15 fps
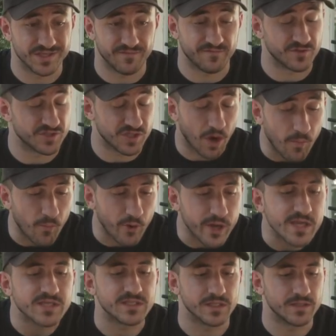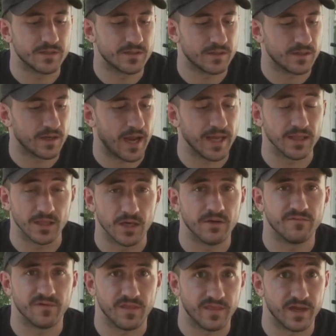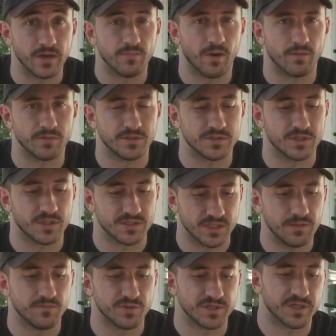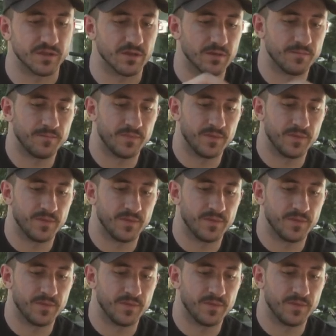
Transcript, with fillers: And for some reason, I love their barbecue sauce in particular.